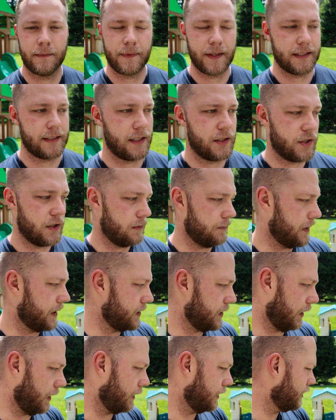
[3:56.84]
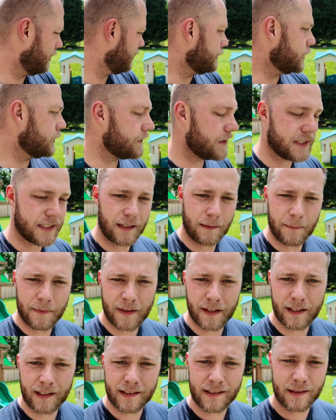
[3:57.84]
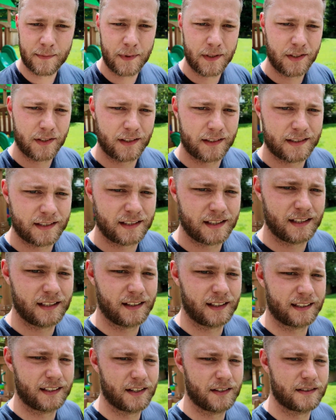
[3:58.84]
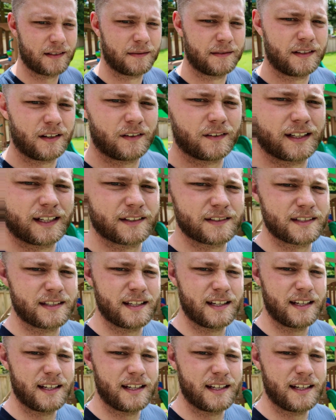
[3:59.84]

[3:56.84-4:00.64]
Some things I should mention. I moved some things, but you can see like there's a dollhouse